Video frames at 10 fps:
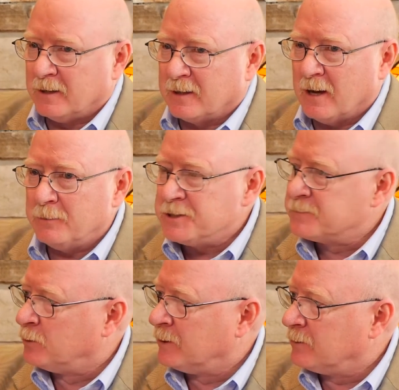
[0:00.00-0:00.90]
counties
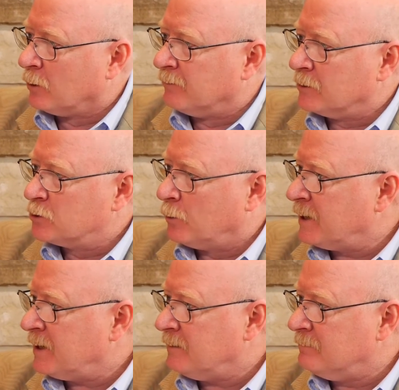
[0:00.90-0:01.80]
put over
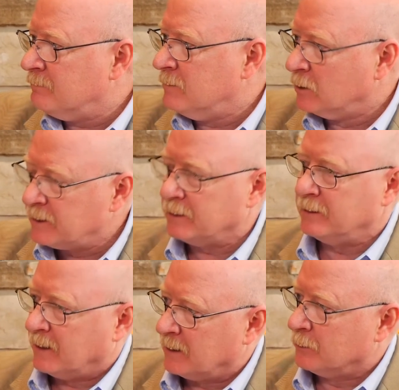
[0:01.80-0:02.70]
$20 million
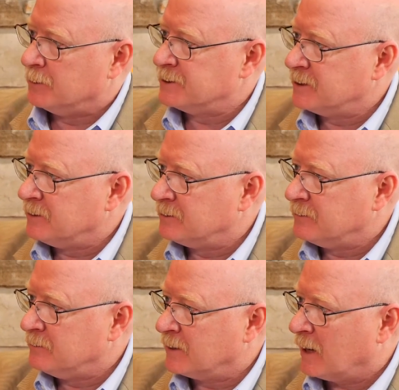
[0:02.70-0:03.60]

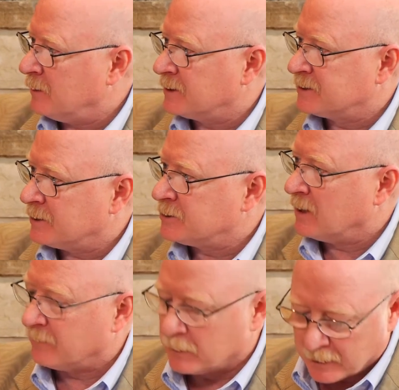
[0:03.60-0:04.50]
into county extension
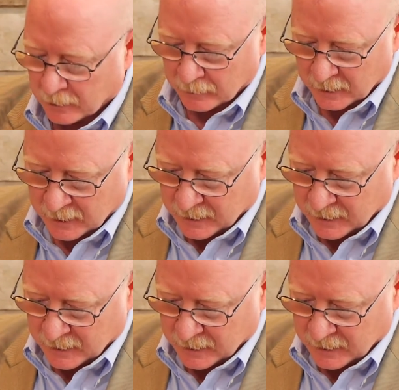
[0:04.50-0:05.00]
every year.